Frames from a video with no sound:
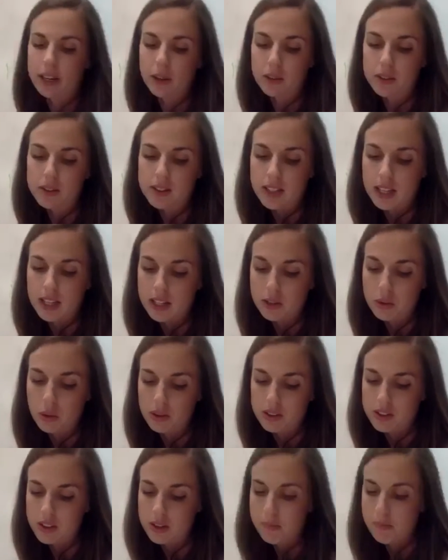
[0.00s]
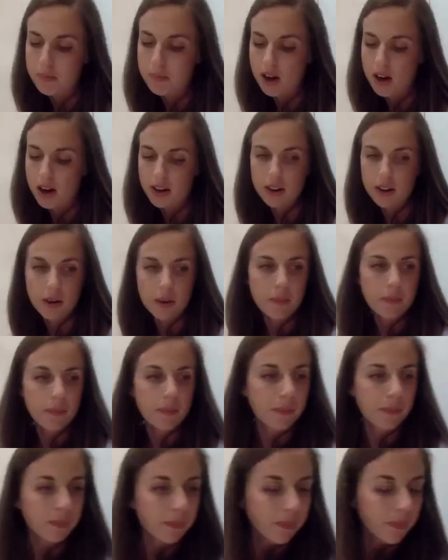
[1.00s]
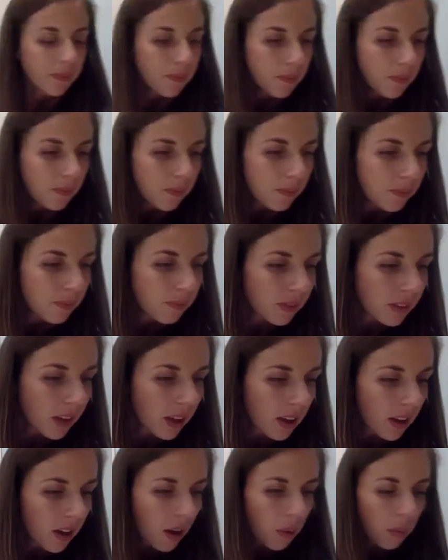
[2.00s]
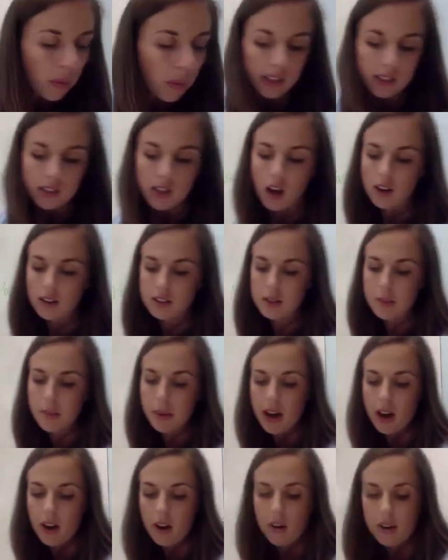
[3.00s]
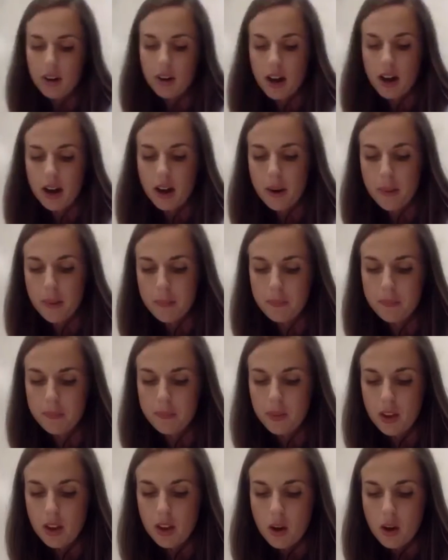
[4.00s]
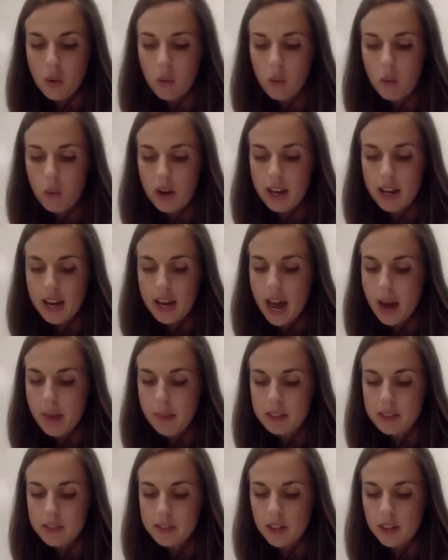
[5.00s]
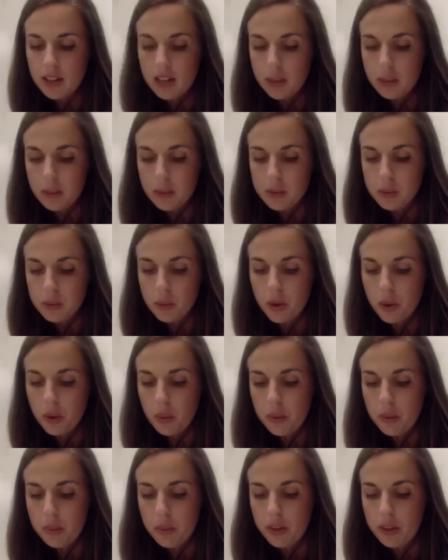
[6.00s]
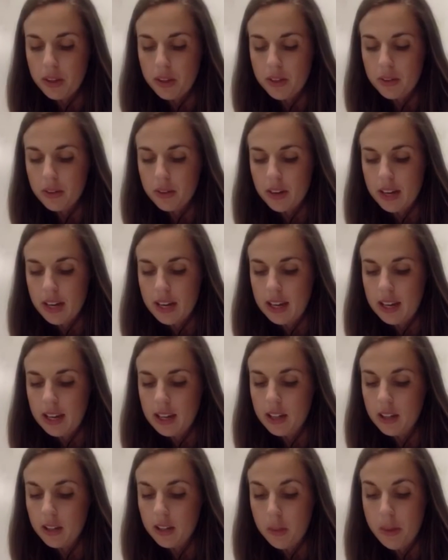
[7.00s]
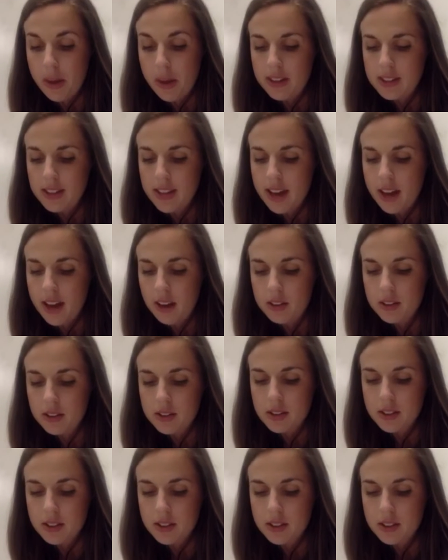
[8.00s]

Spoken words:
you'll see towards the bottom where it talks about 1 atmosphere equals 101.3 kilopascals.